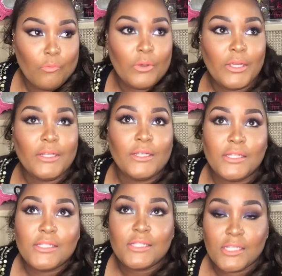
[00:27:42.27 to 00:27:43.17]
When
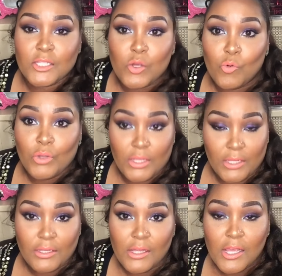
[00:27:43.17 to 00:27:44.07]
is this going to
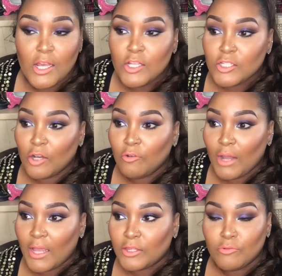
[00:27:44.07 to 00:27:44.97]
end? So,
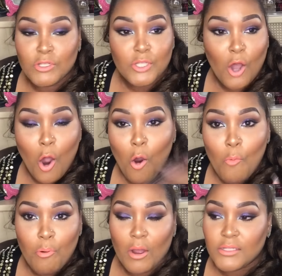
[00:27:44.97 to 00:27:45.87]
like, through this whole
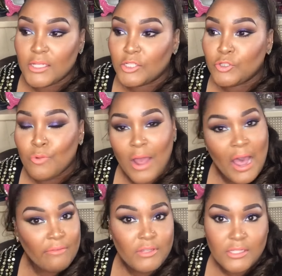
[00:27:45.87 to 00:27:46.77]
process, you
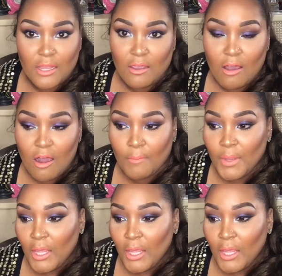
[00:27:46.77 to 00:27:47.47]
have to stay calm.